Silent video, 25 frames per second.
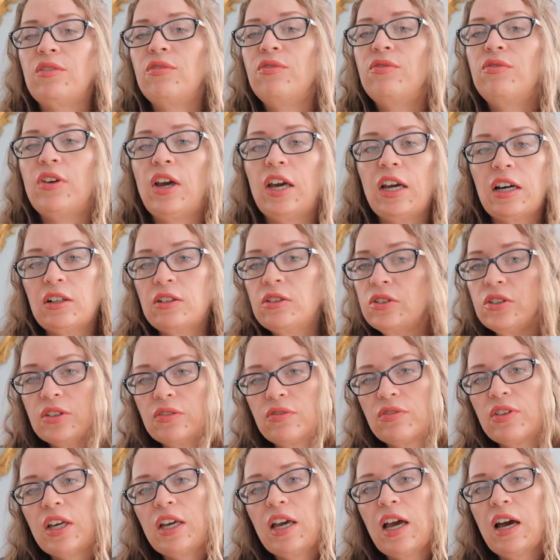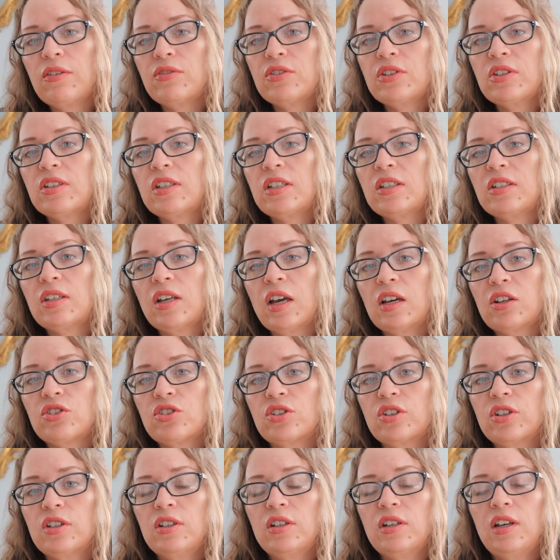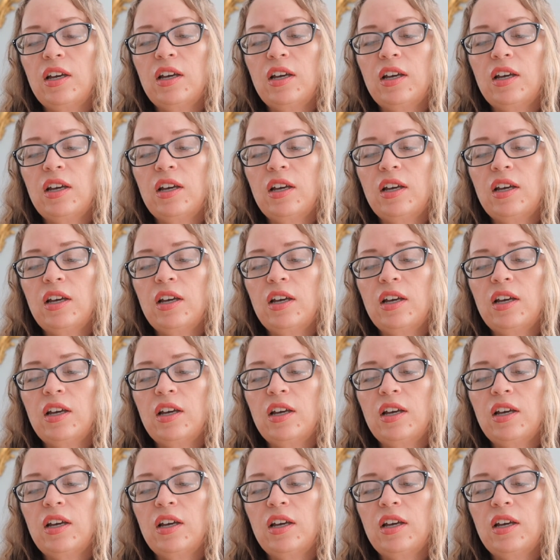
failed if they have a C-section,